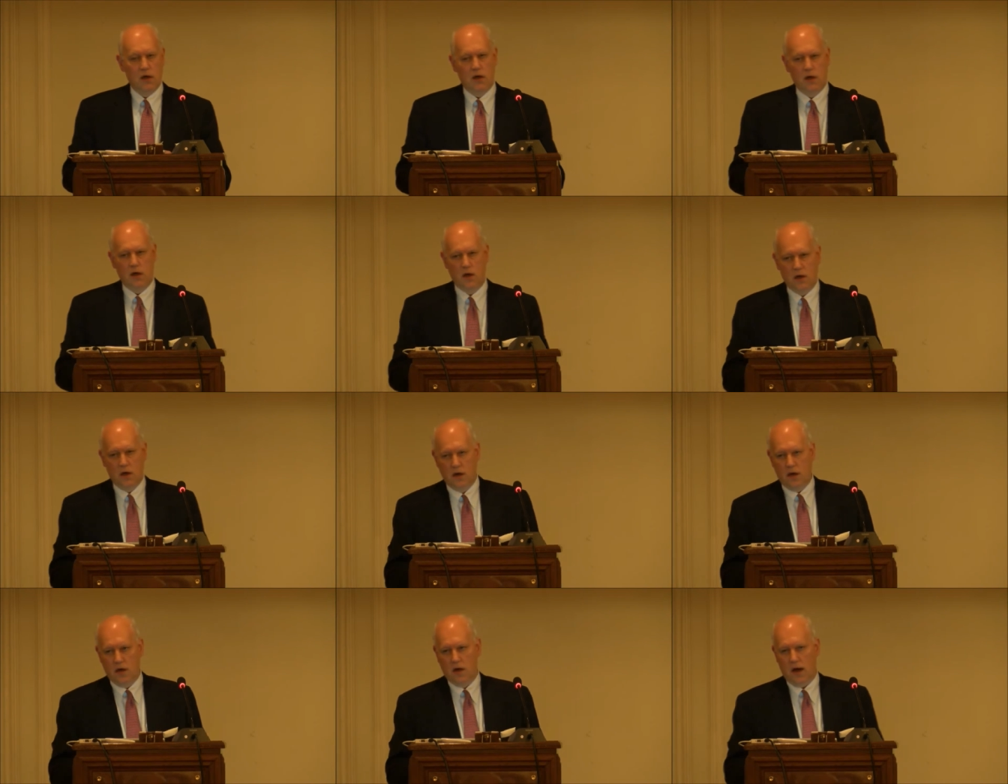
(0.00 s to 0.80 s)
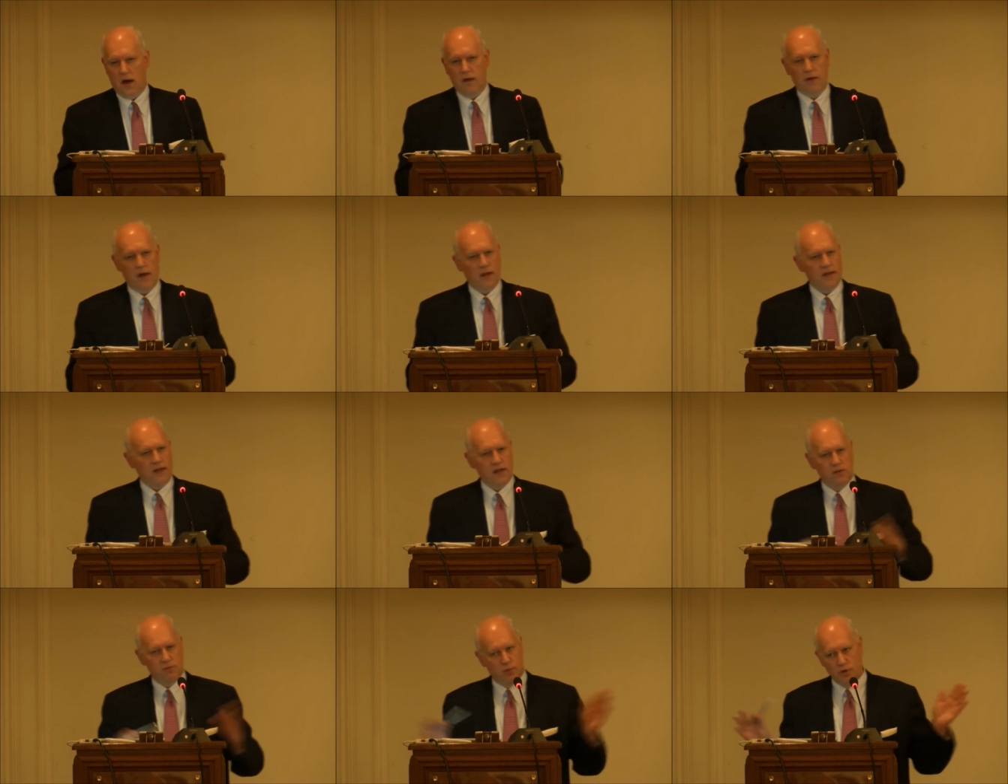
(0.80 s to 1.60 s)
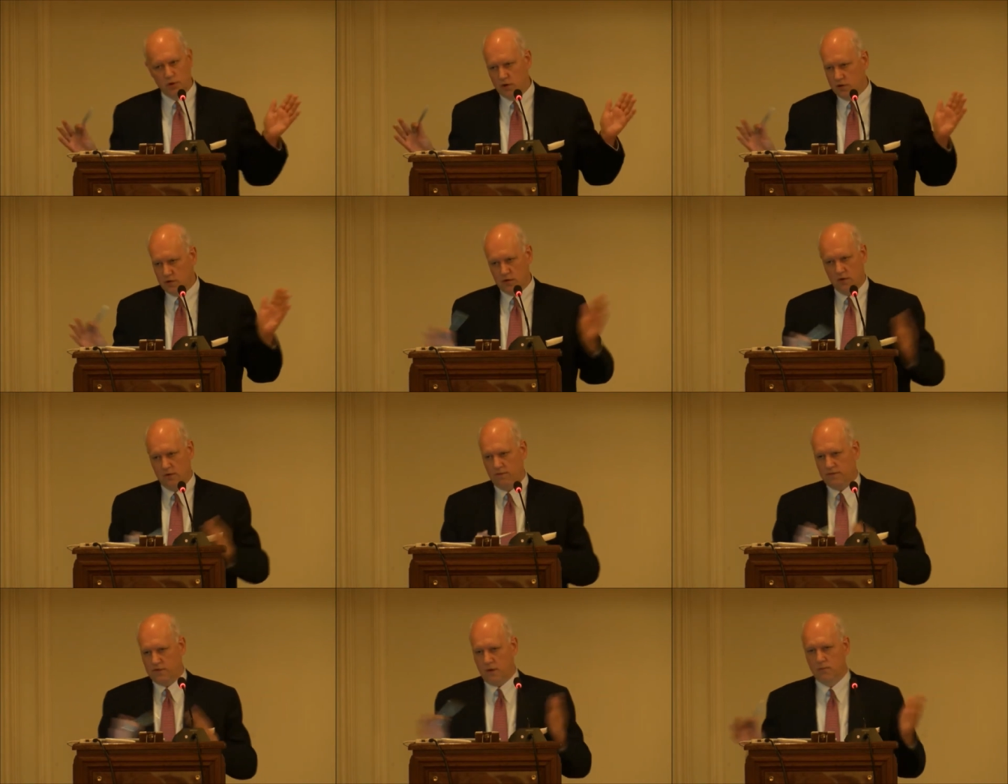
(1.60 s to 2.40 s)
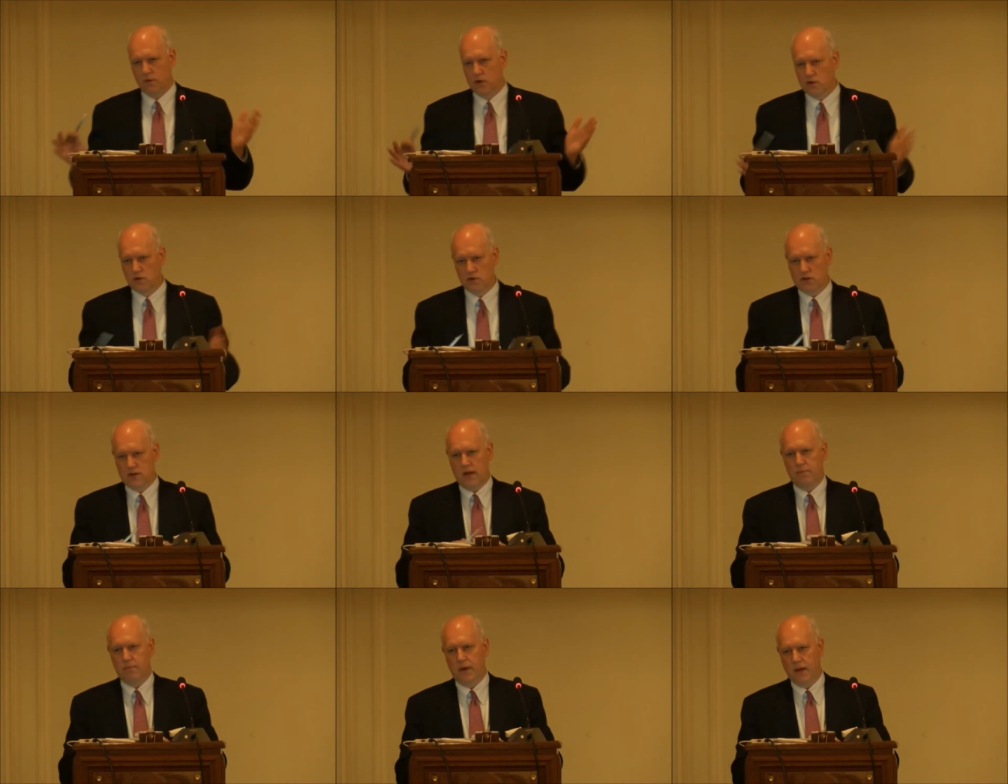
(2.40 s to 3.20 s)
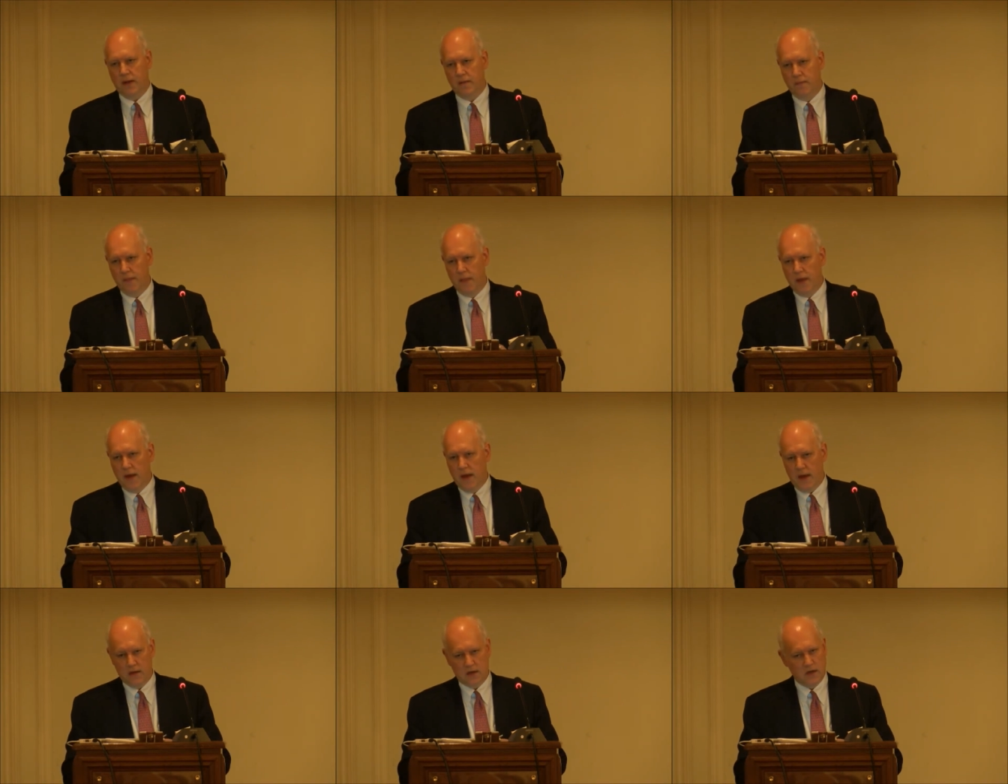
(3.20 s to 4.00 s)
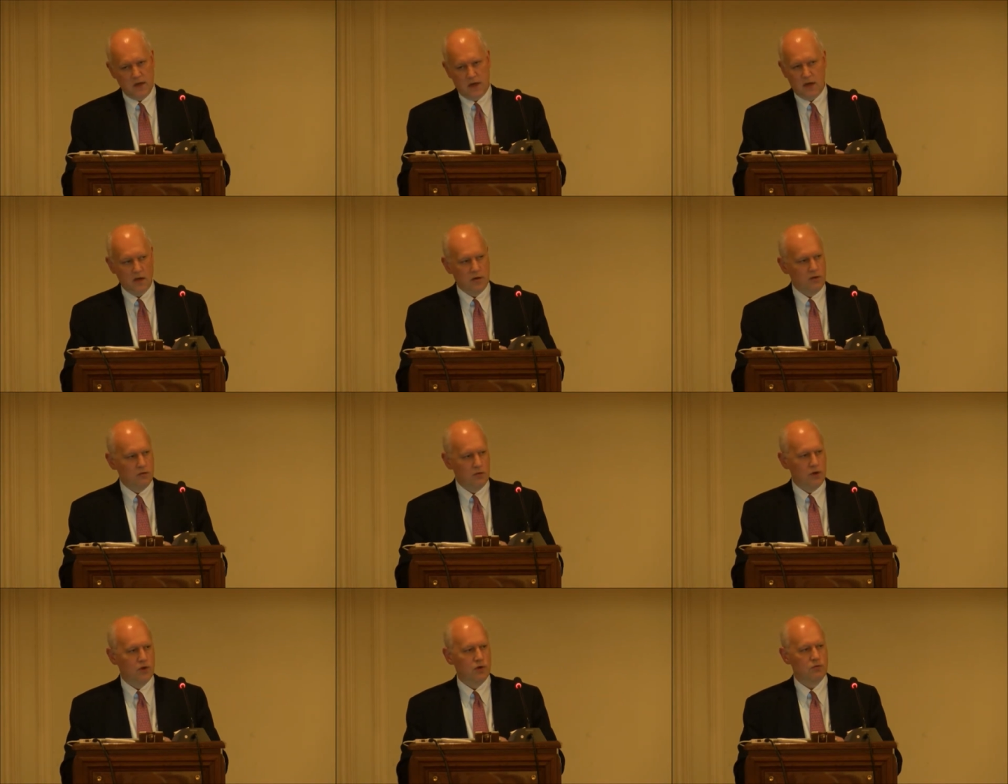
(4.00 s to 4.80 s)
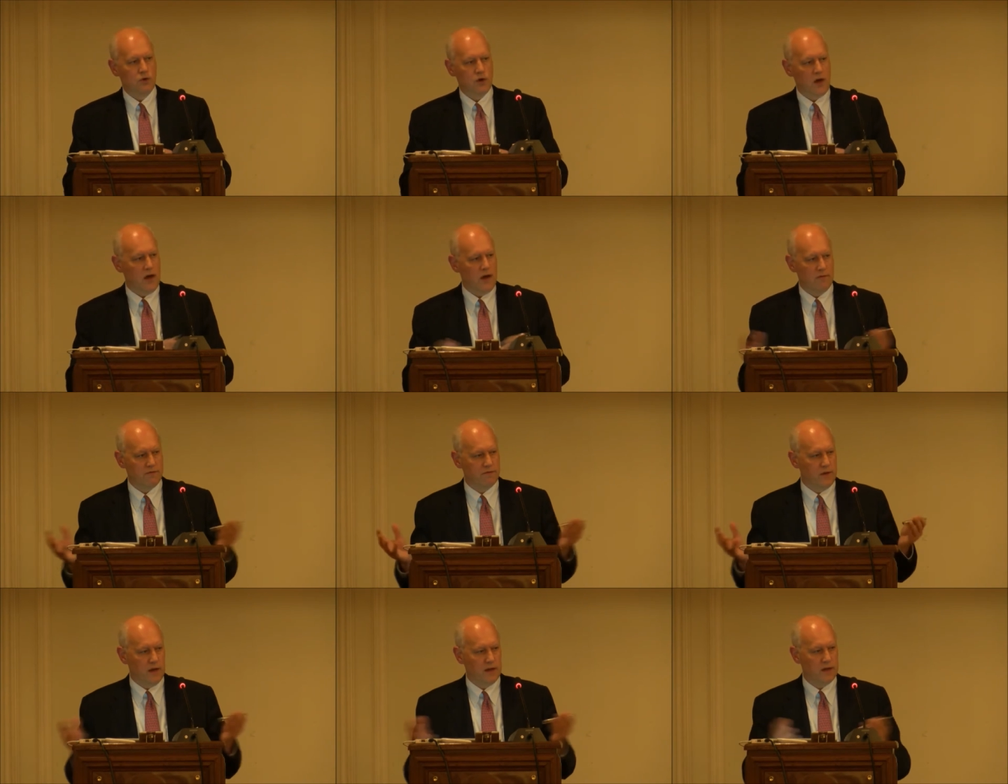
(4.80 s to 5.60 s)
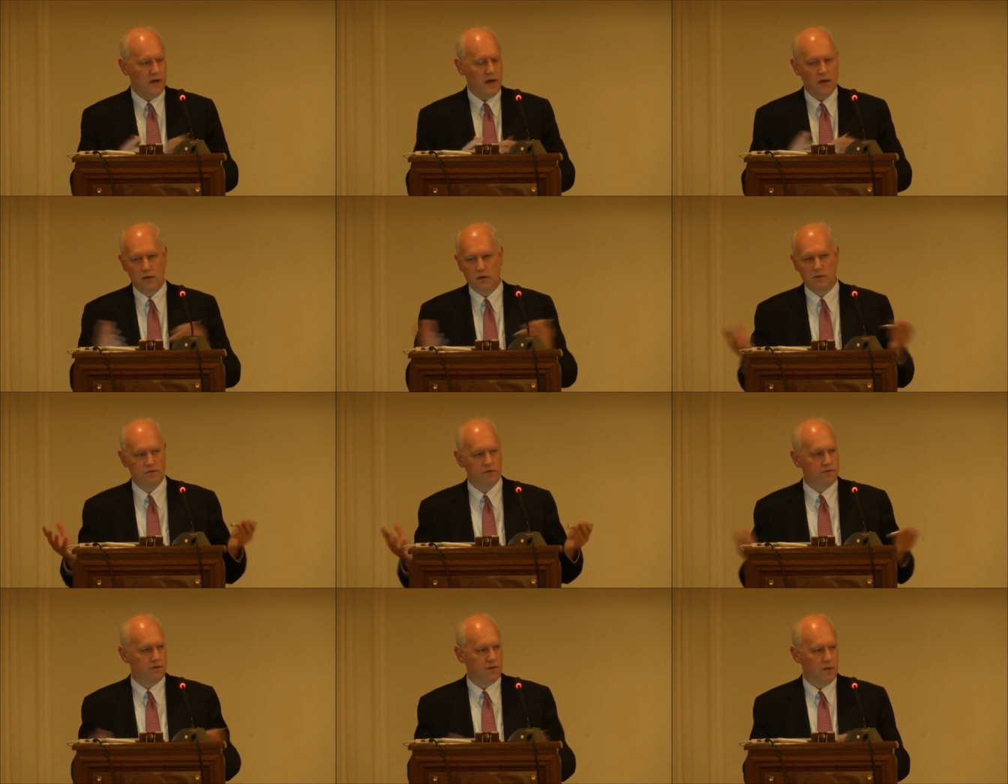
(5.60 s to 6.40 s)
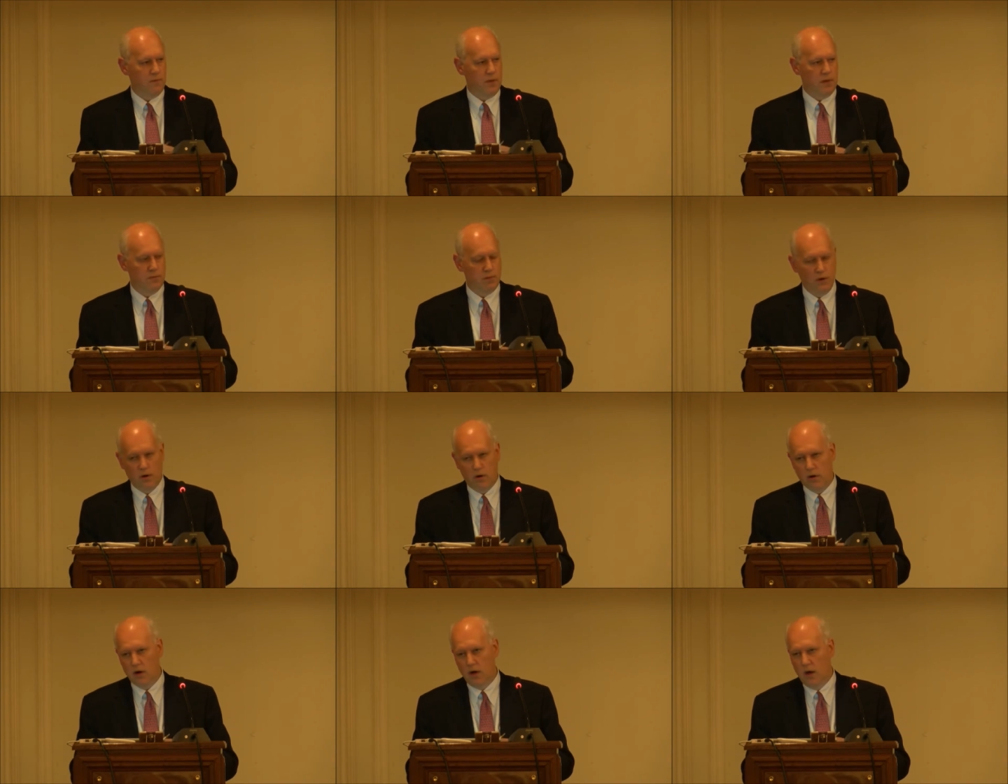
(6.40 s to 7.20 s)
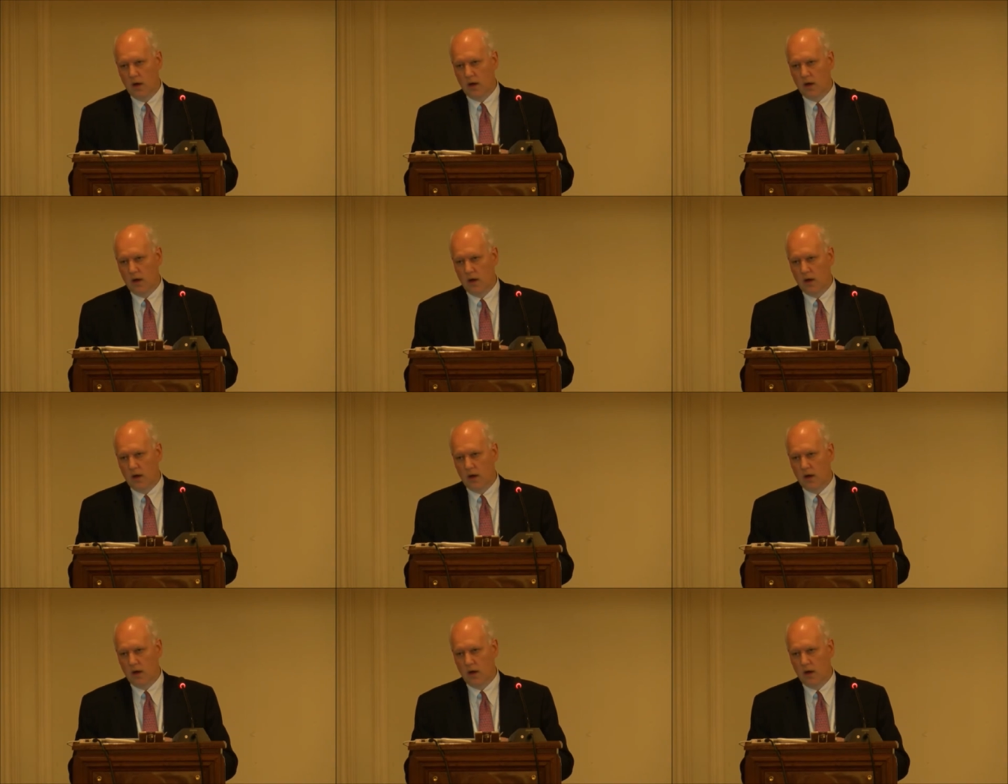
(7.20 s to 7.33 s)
Uh, I, at that point, you sort of somebody should step in and say, you know, we don't want to have that kind of uh, ping pong.